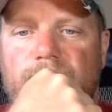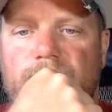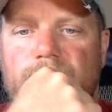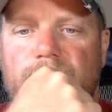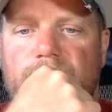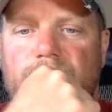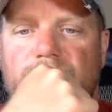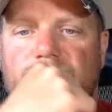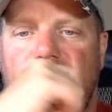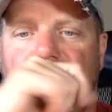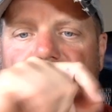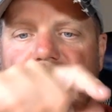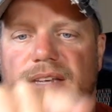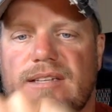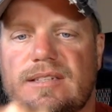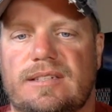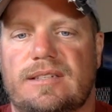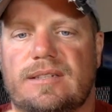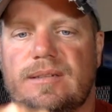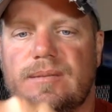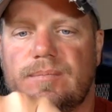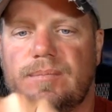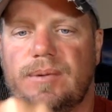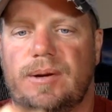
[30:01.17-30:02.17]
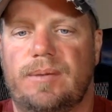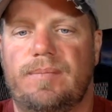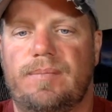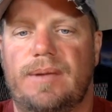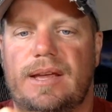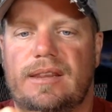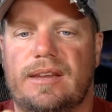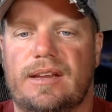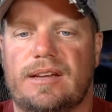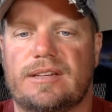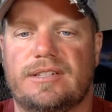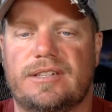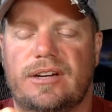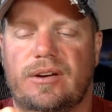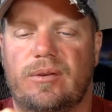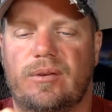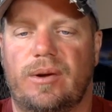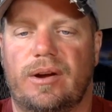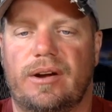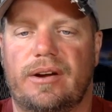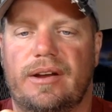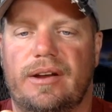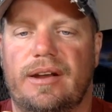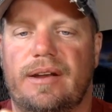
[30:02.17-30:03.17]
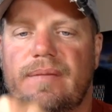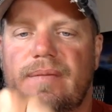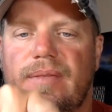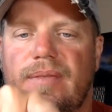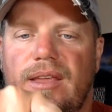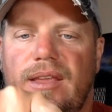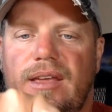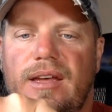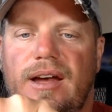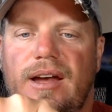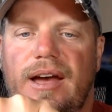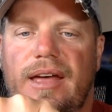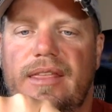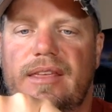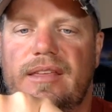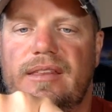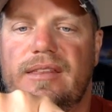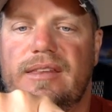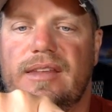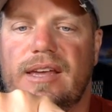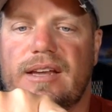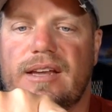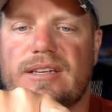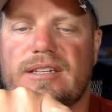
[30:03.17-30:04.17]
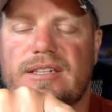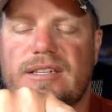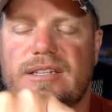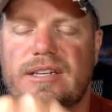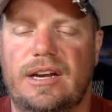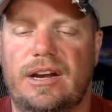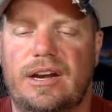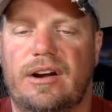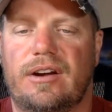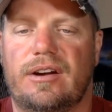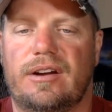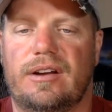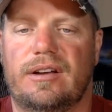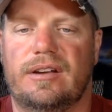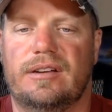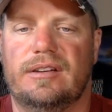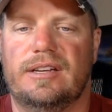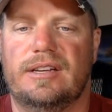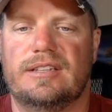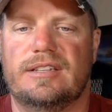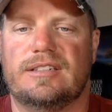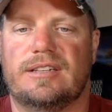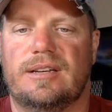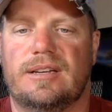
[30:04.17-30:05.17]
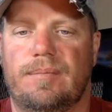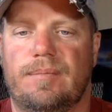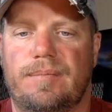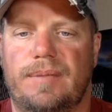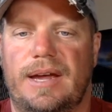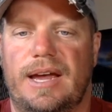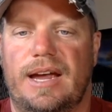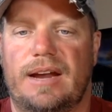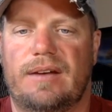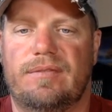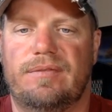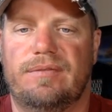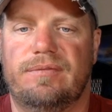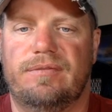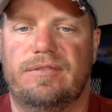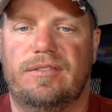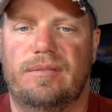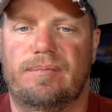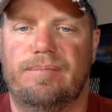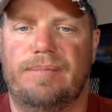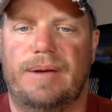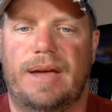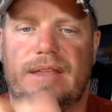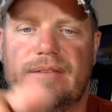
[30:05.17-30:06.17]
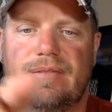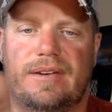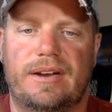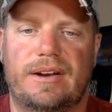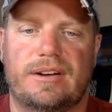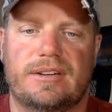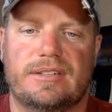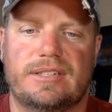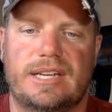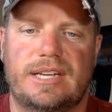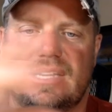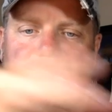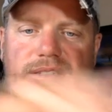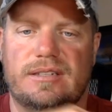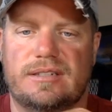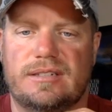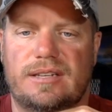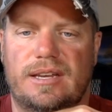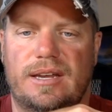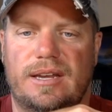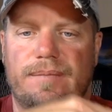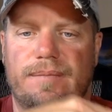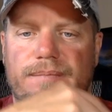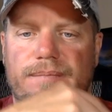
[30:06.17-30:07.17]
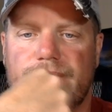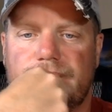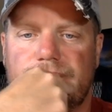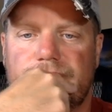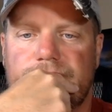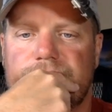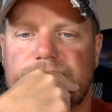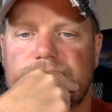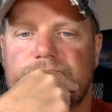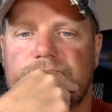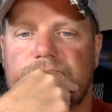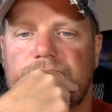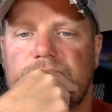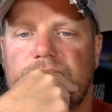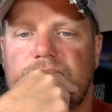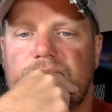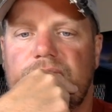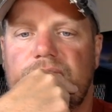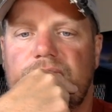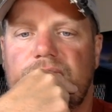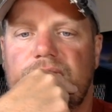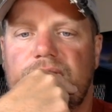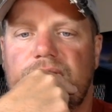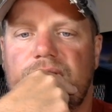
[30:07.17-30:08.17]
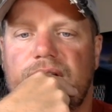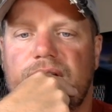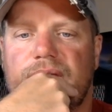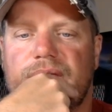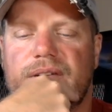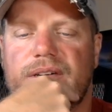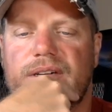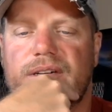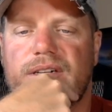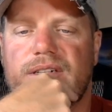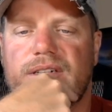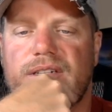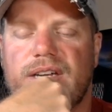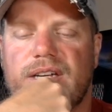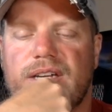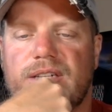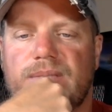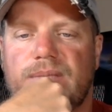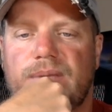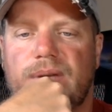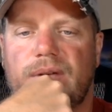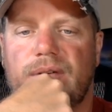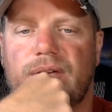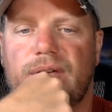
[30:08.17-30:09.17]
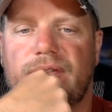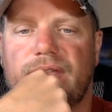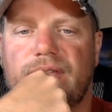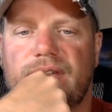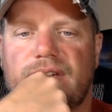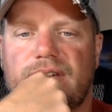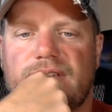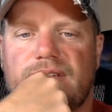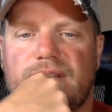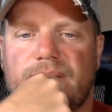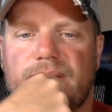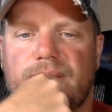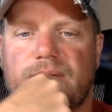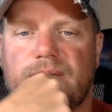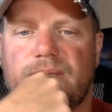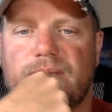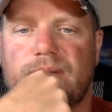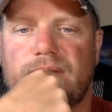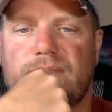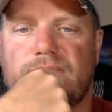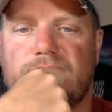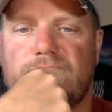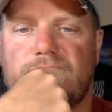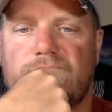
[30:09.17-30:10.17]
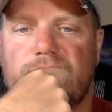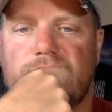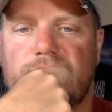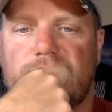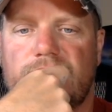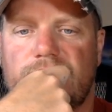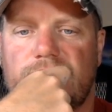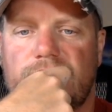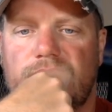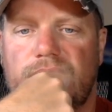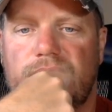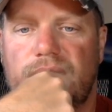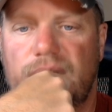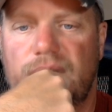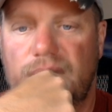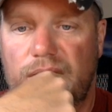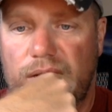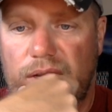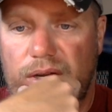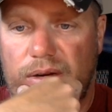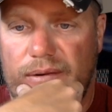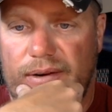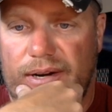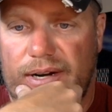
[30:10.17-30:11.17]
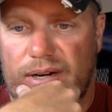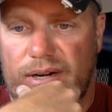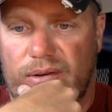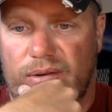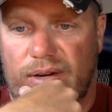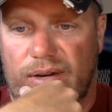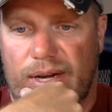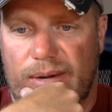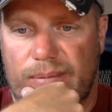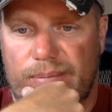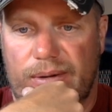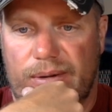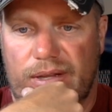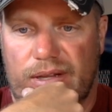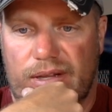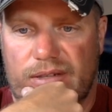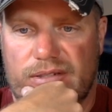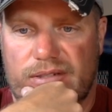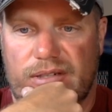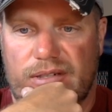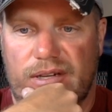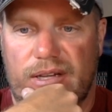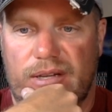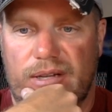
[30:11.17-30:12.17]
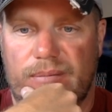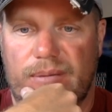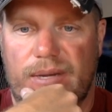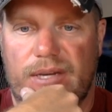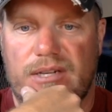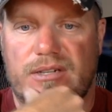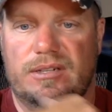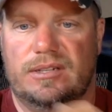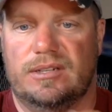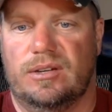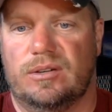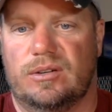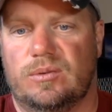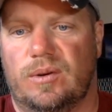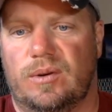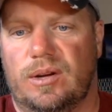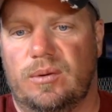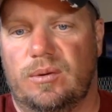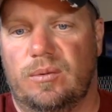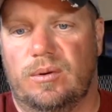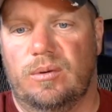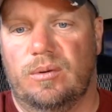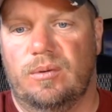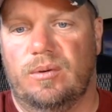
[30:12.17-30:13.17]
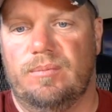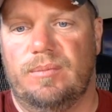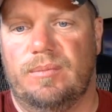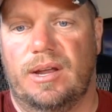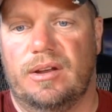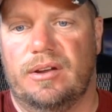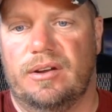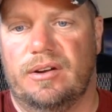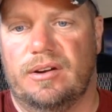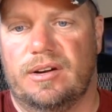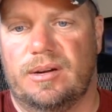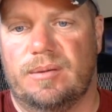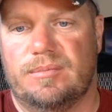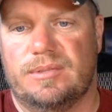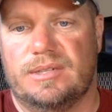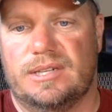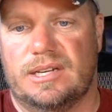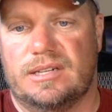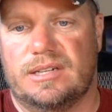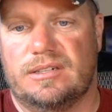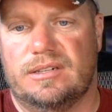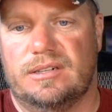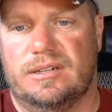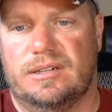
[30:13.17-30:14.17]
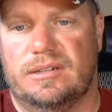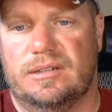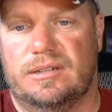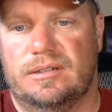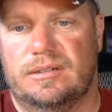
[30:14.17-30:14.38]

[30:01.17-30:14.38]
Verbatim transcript: Yes, bring back the exterior while you're at it. I think the exterior needs to come back. Pathfinder stays the same. Frontier is getting small refresh like push button start, radio, IP cluster, nothing major until 2021 model year comes next year.